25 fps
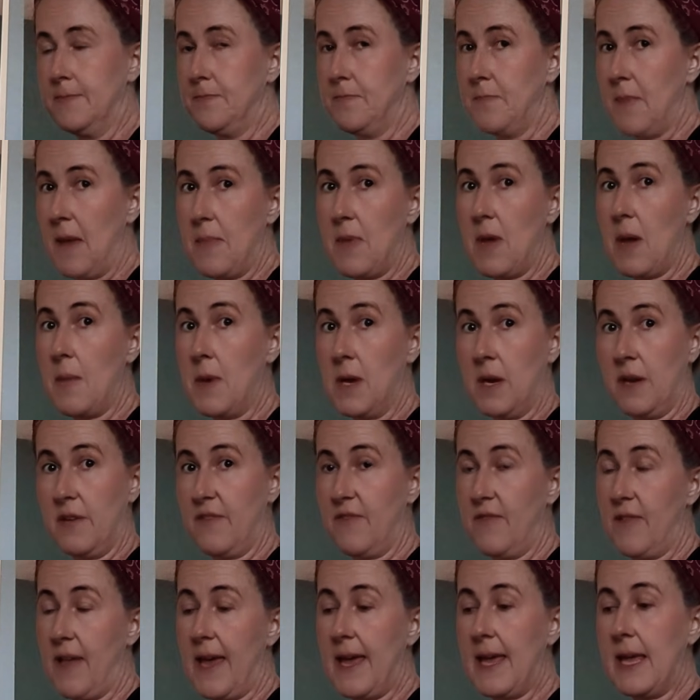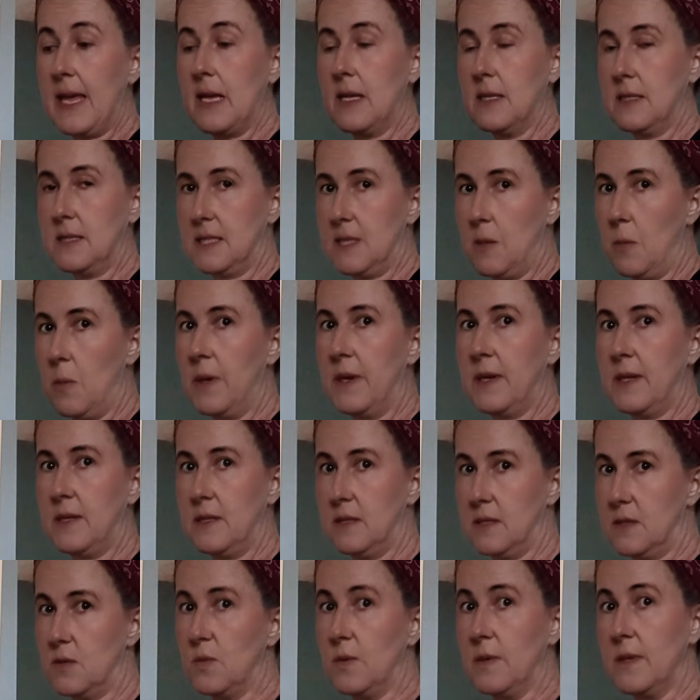maybe I'm on a flight and someone
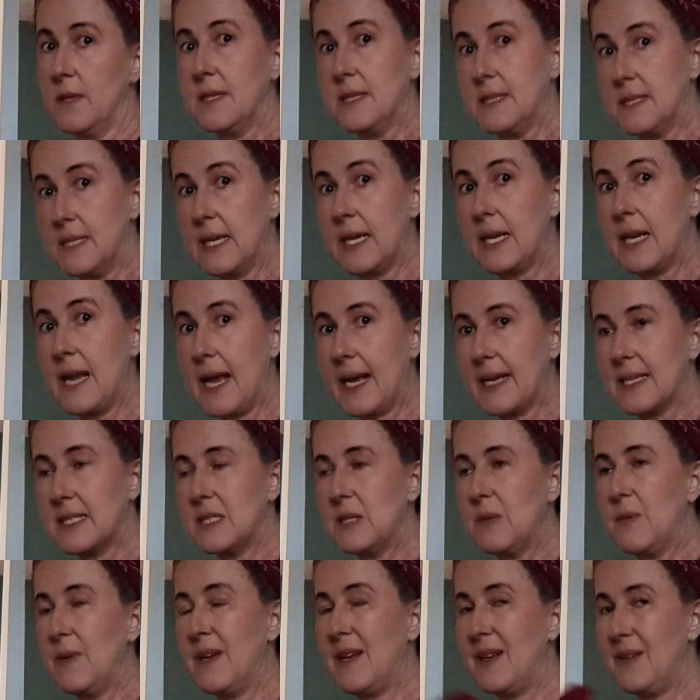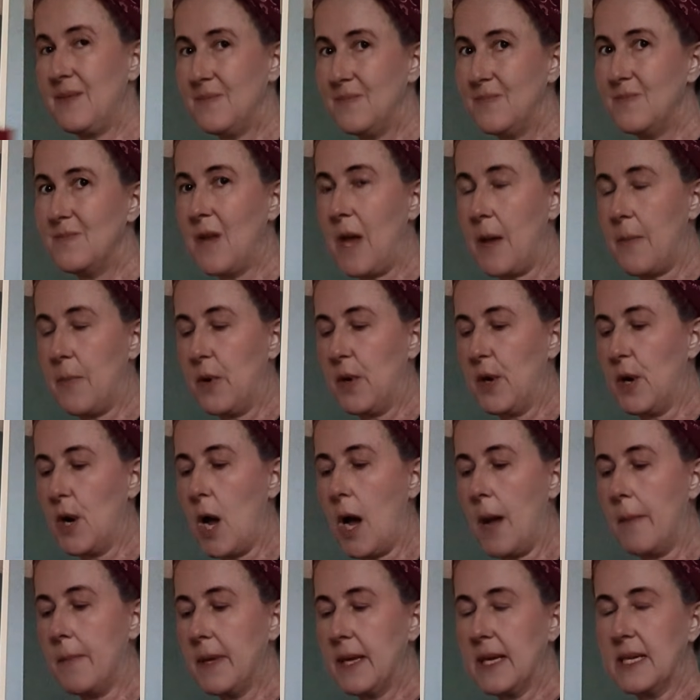is really sick next to me. I put it
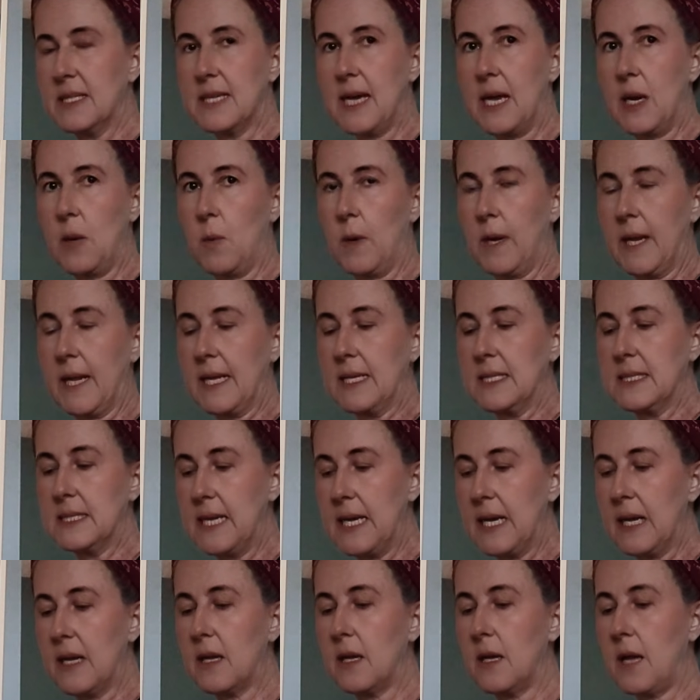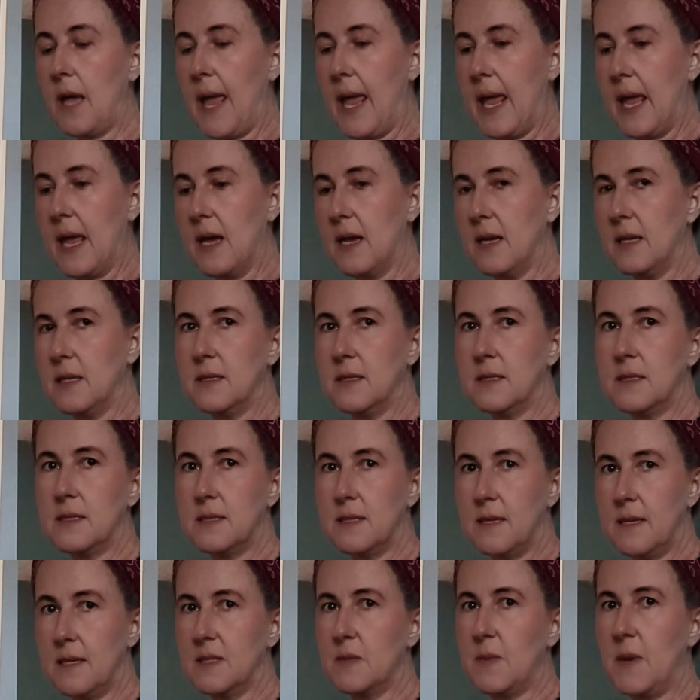on because I don't want to get sick. And
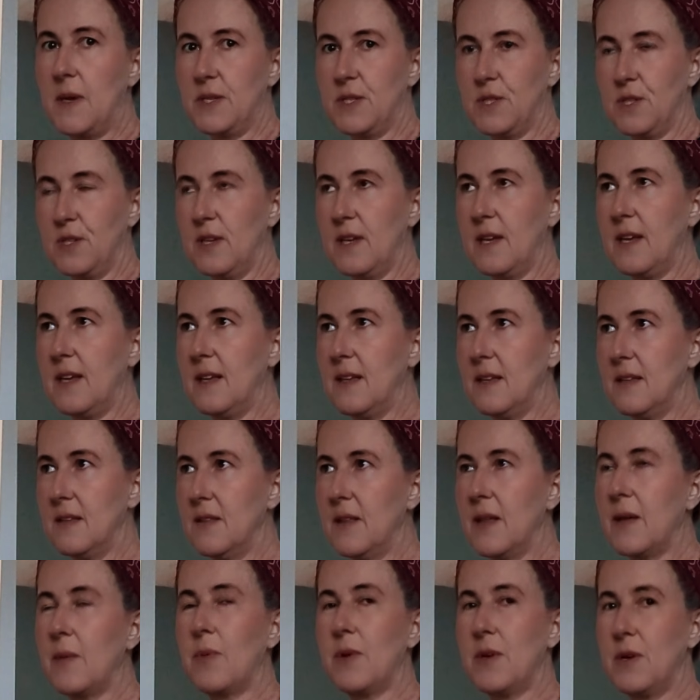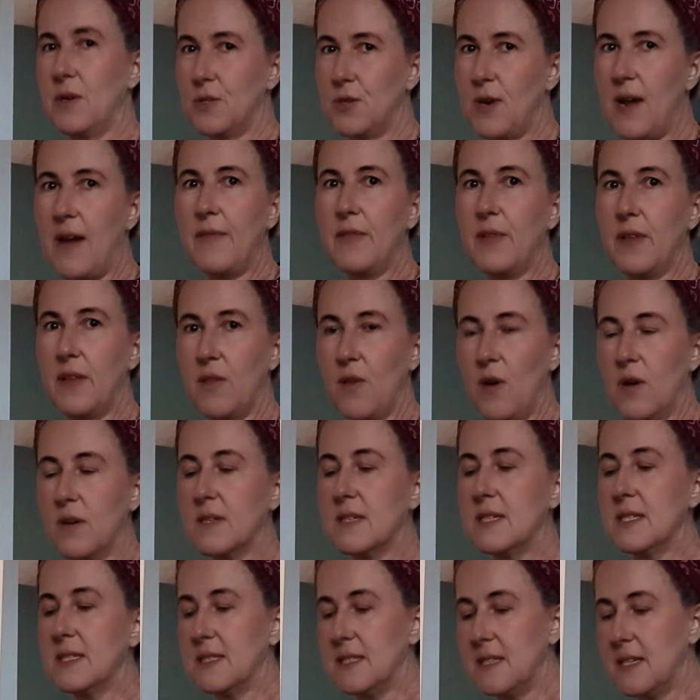especially like when you're traveling long
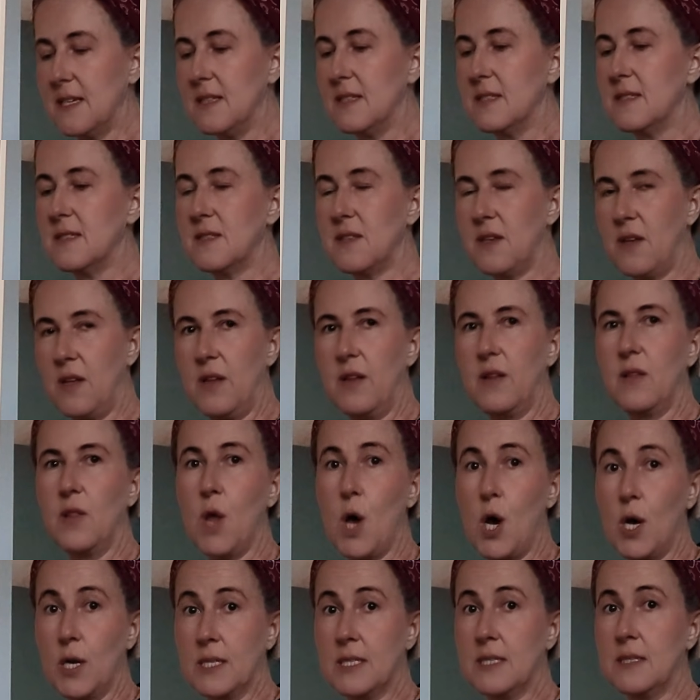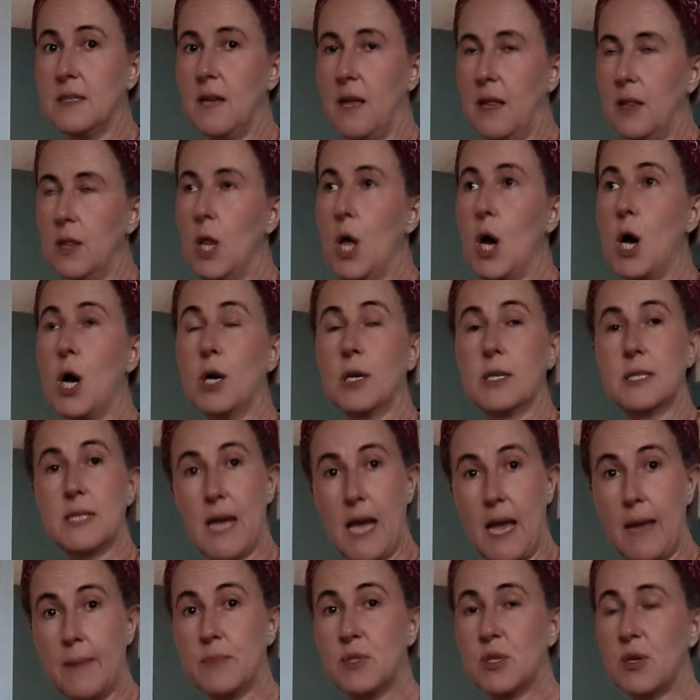distance and a long
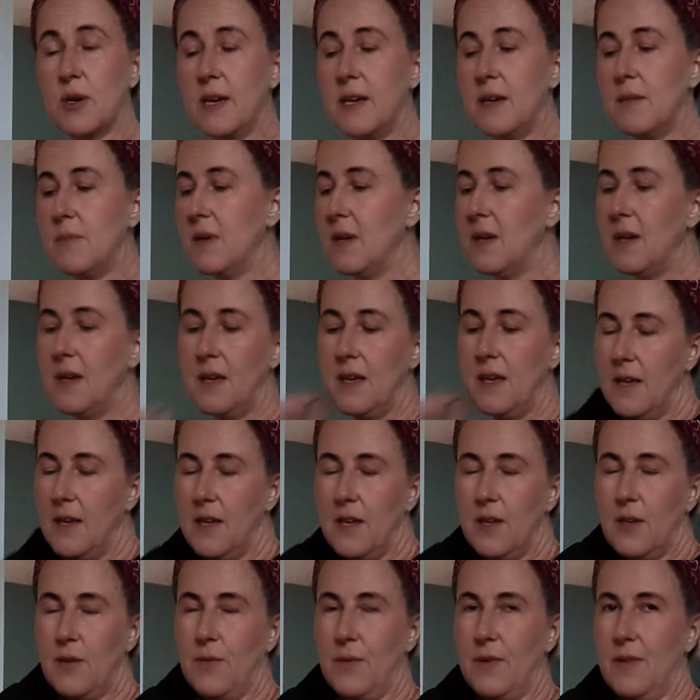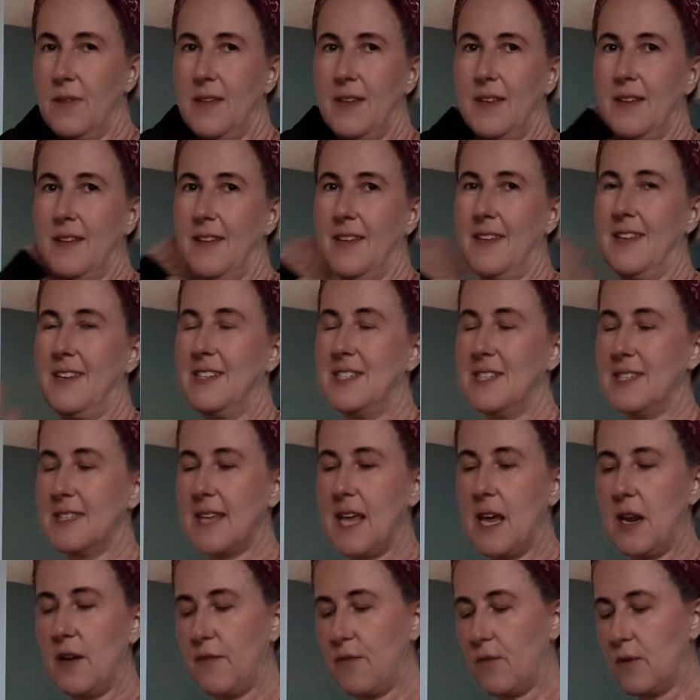time trip, you just
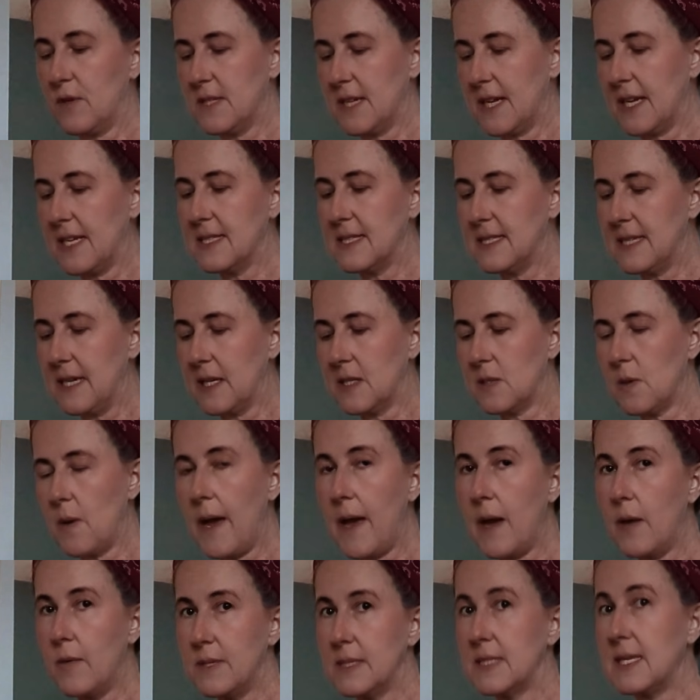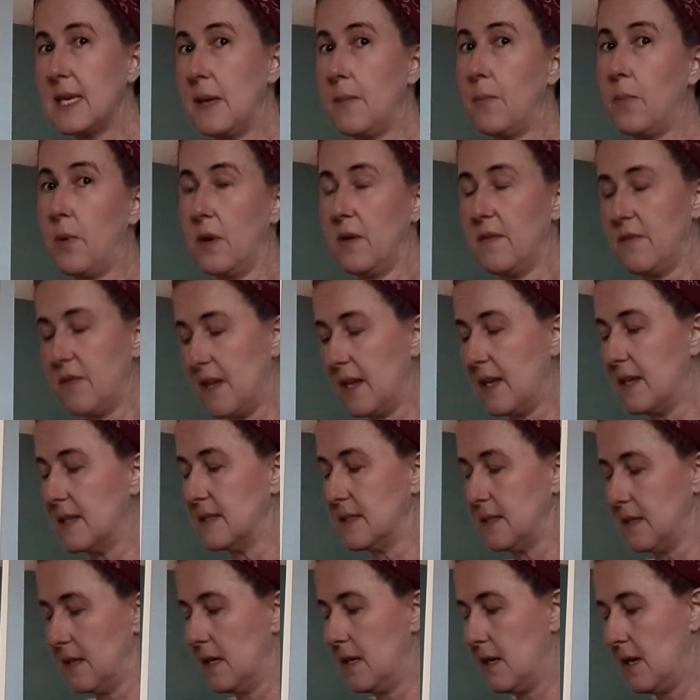can't afford to get sick. So I always keep one of
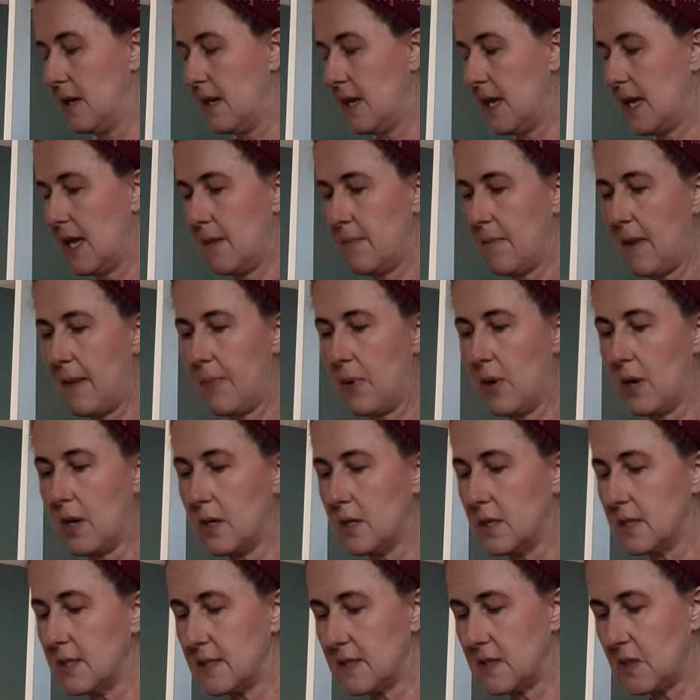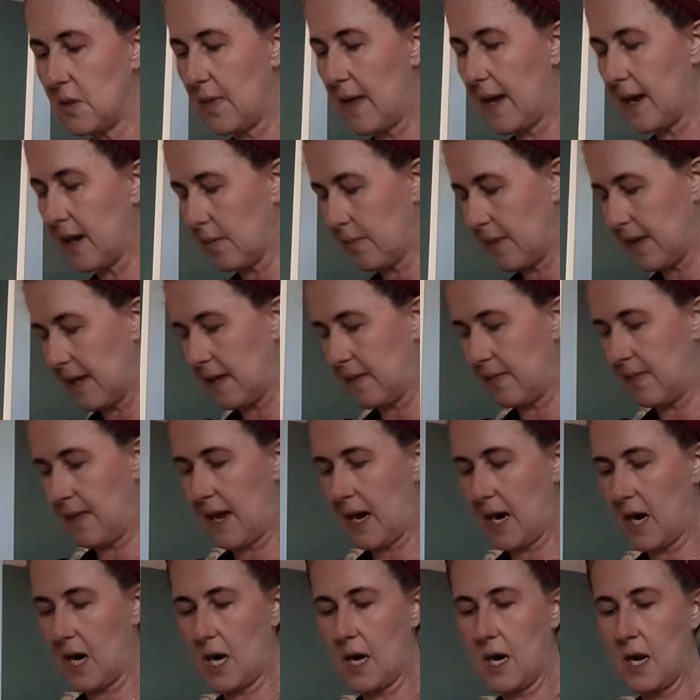these in my purse. So that'll be in
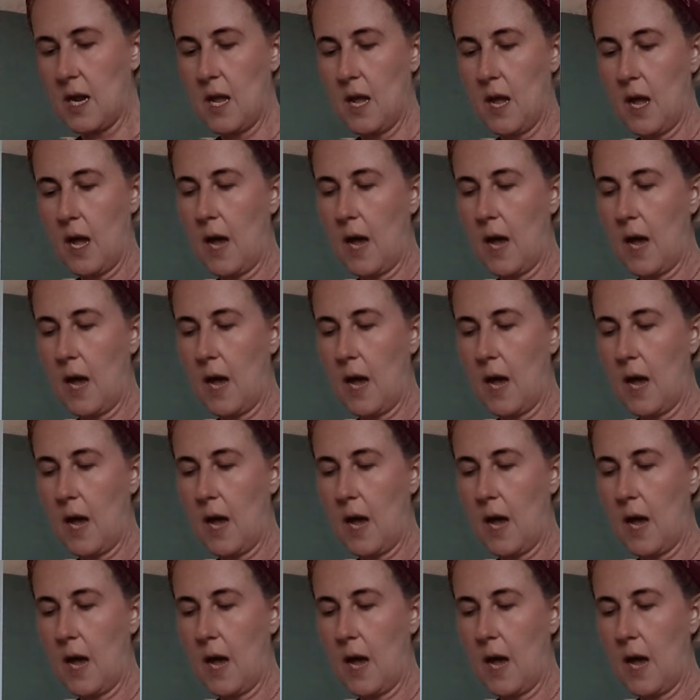there.